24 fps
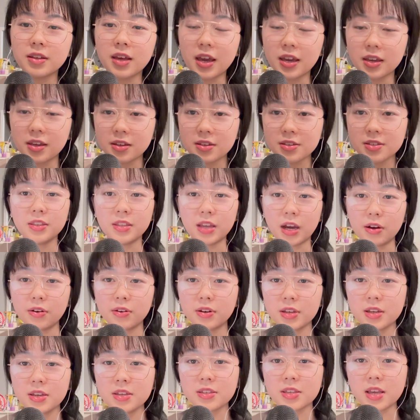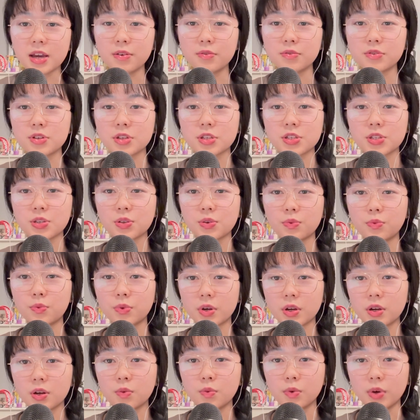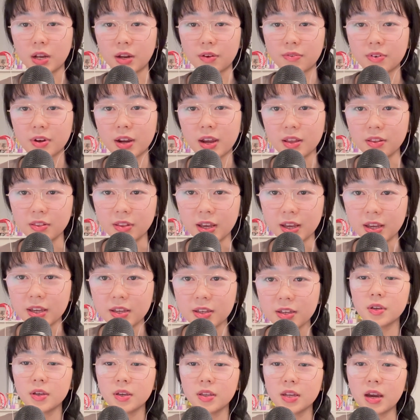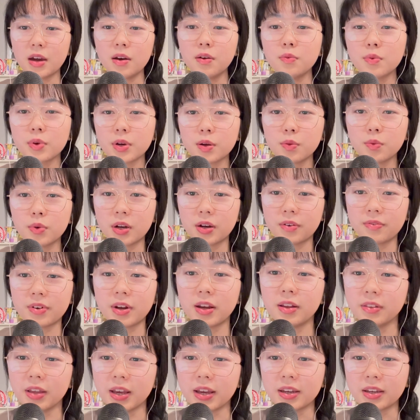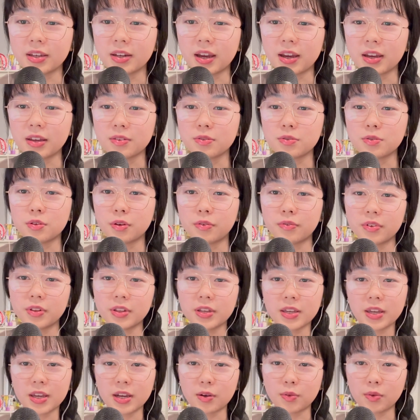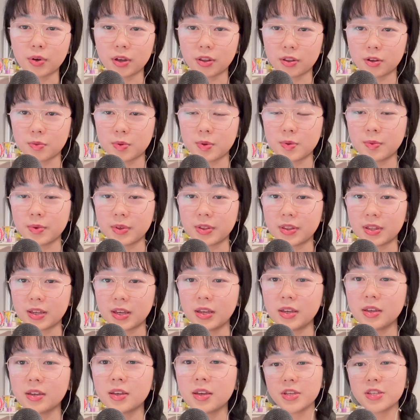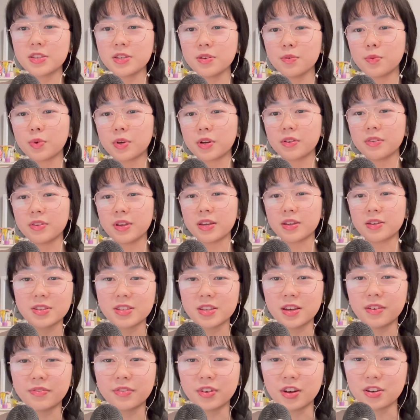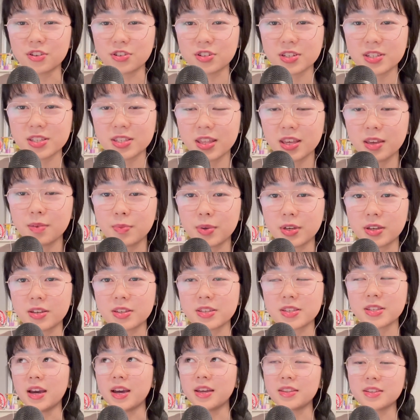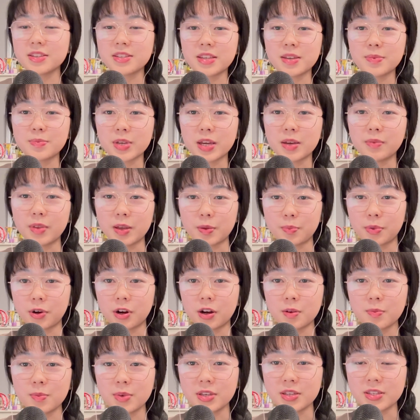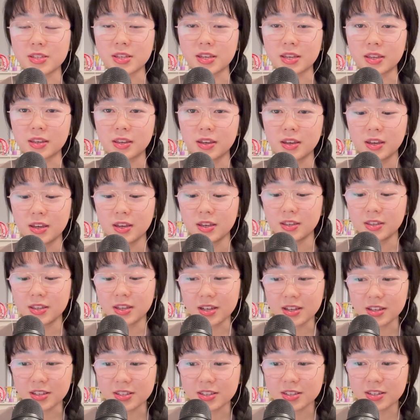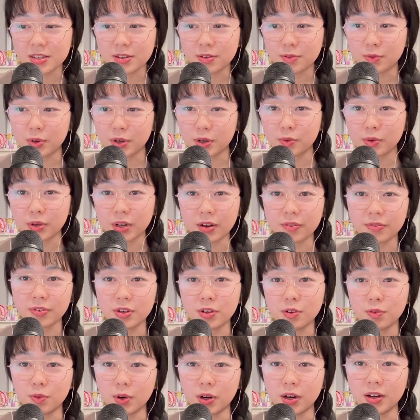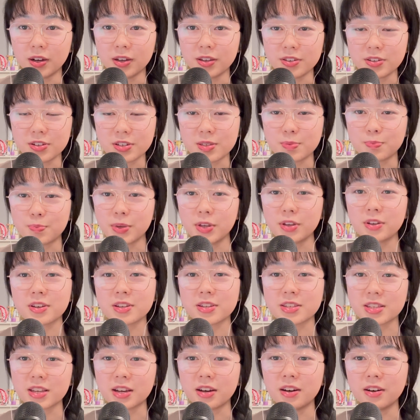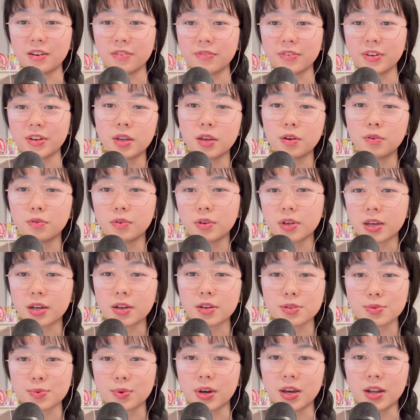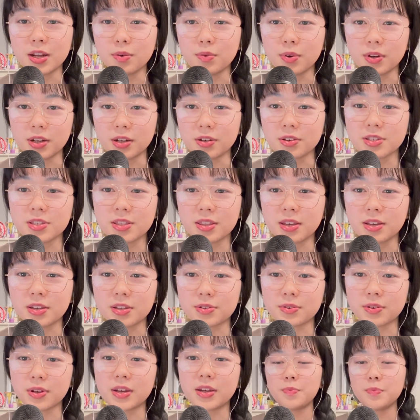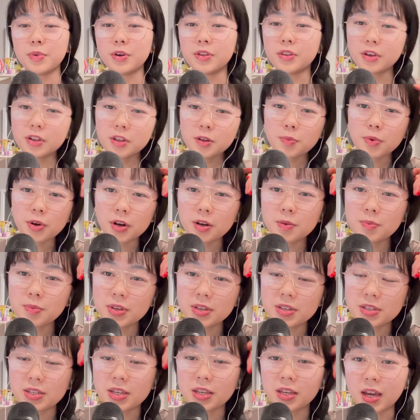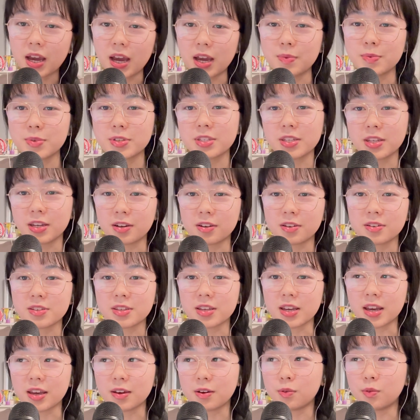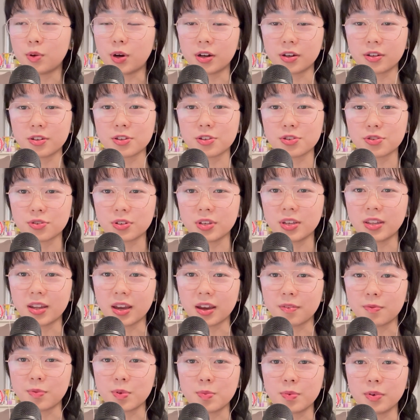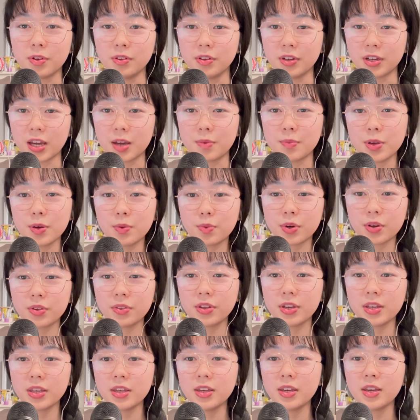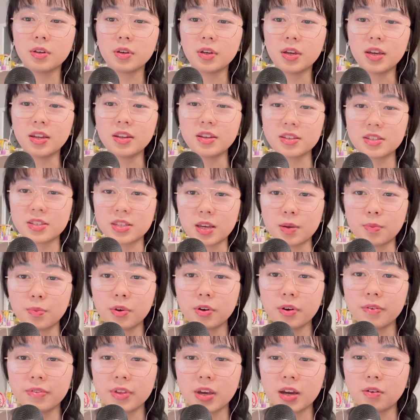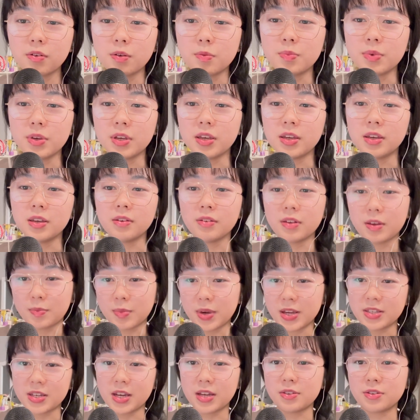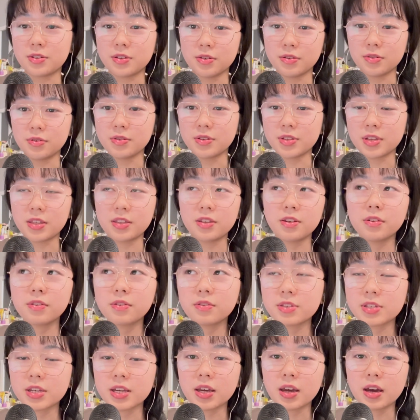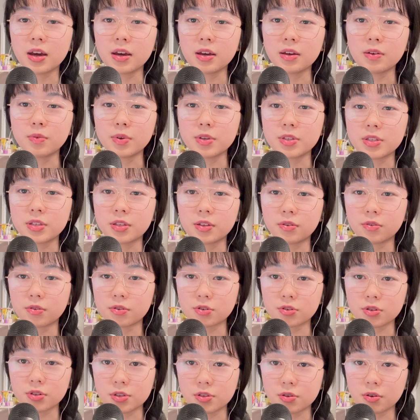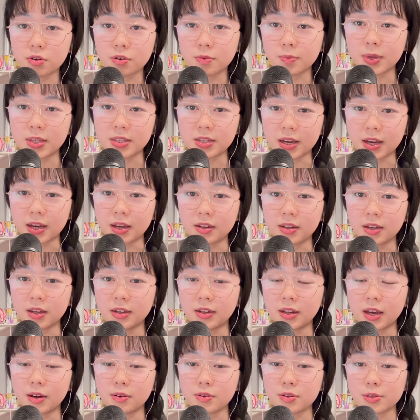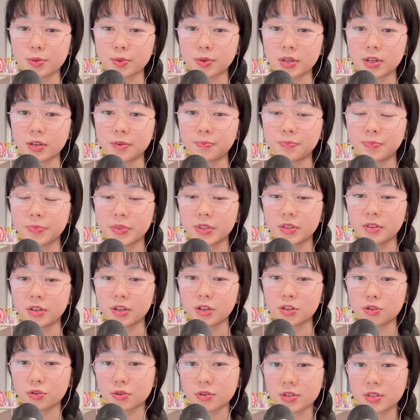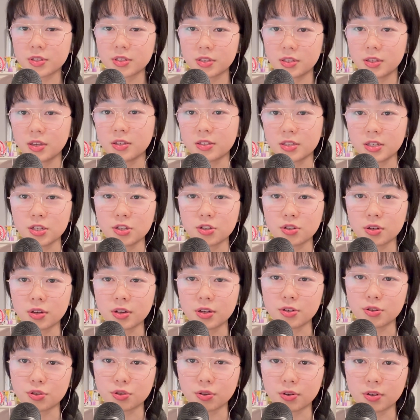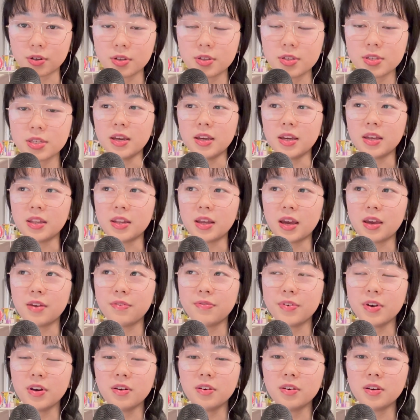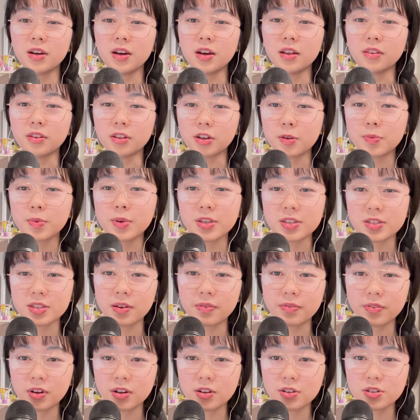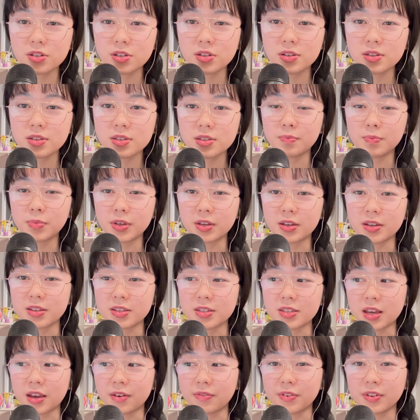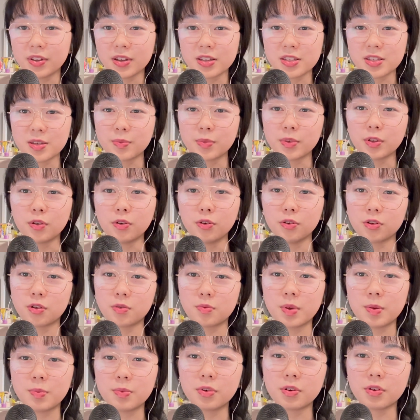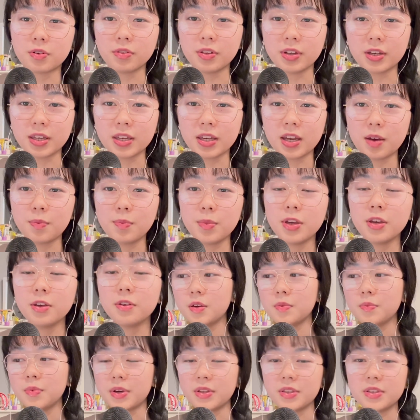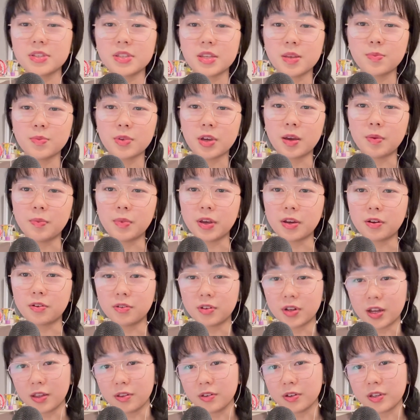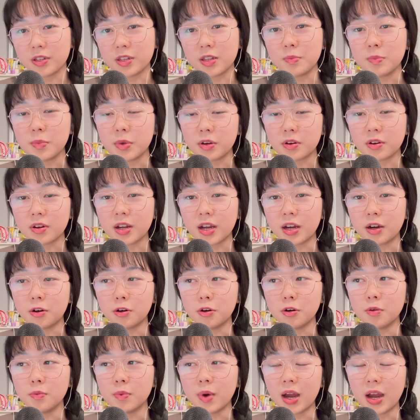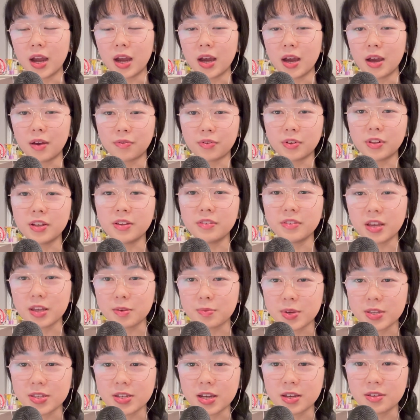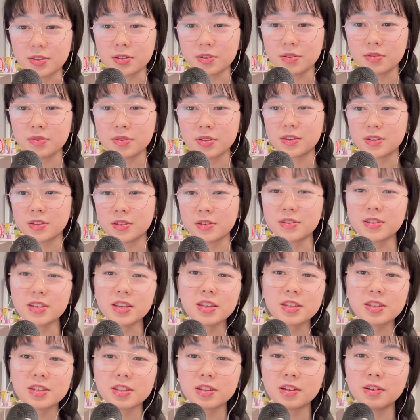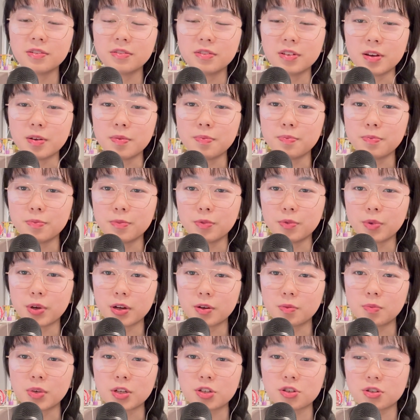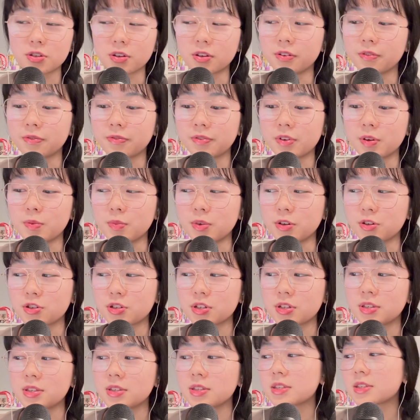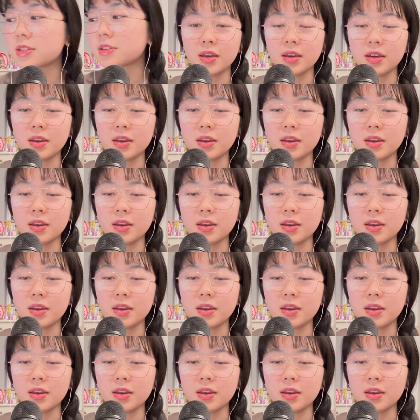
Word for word: I guess nowadays I would just wear whatever I like and I'll wear whatever I like and I don't really care what other people think. It's a weird like self-conscious thing because at the same time like part of me is like yes, wear whatever you want, just be yourself, and who cares what anyone else thinks, right? But another part of me is like, I'm scared to walk on the street and have people look at me weirdly. An example of that would be like my tattoos. Like the other day, I went to the grocery store with my dad and I was wearing like shorts, a t-shirt and shorts. And I felt a little bit self-conscious because I felt like some of the older people were looking at me. But at the same time, like when I look in the mirror at home, I really like my tattoos. So it's like still a weird mixture of emotions.